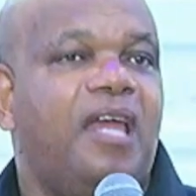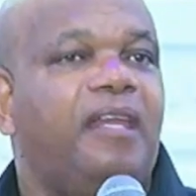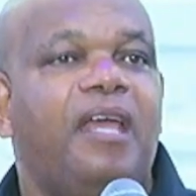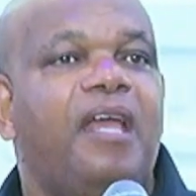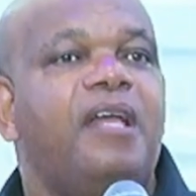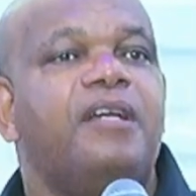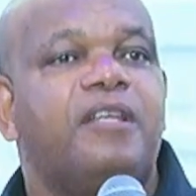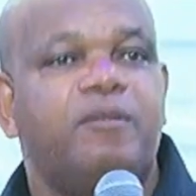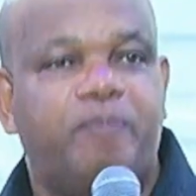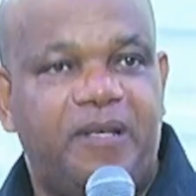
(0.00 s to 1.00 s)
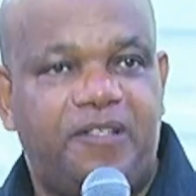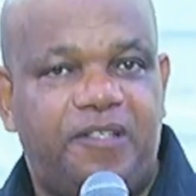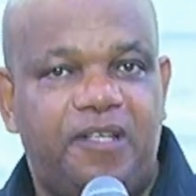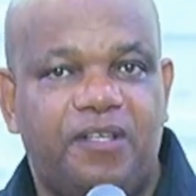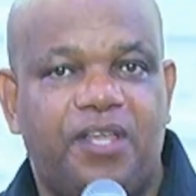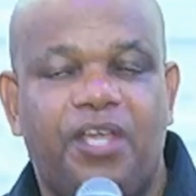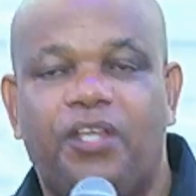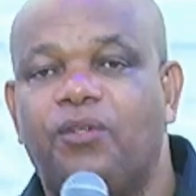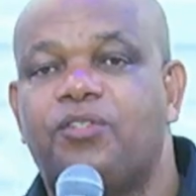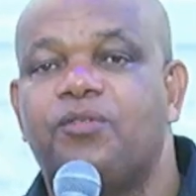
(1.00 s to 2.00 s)
angry person
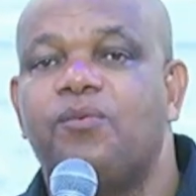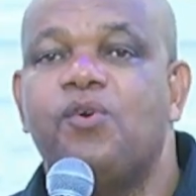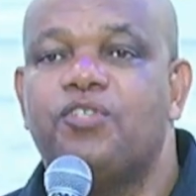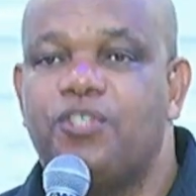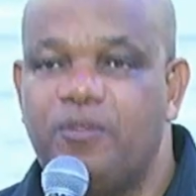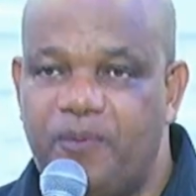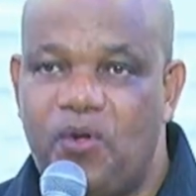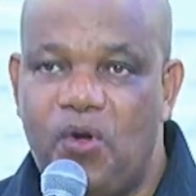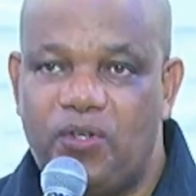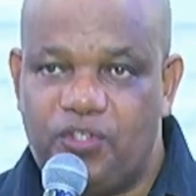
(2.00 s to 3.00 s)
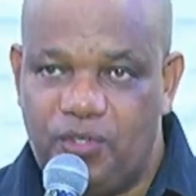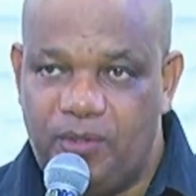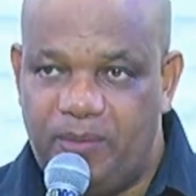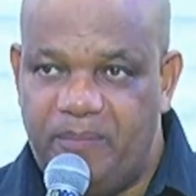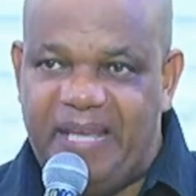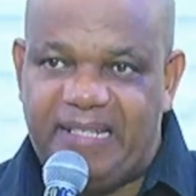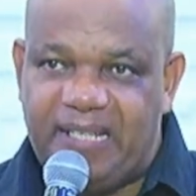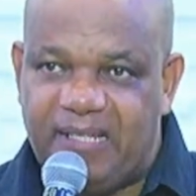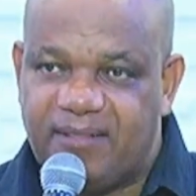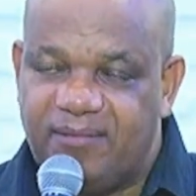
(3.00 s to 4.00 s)
cannot worship God better.
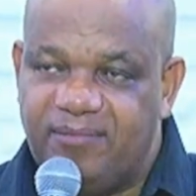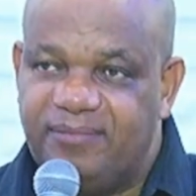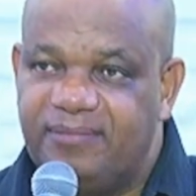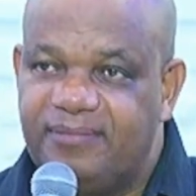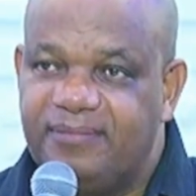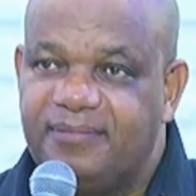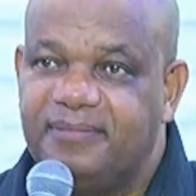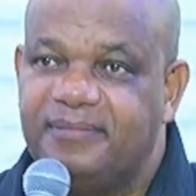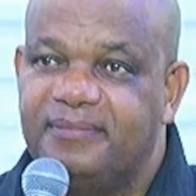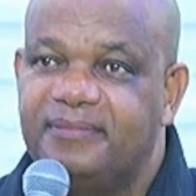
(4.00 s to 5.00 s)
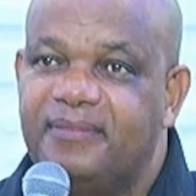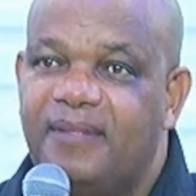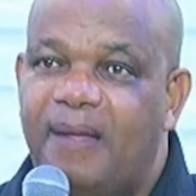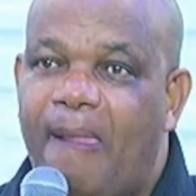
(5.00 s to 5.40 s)
But a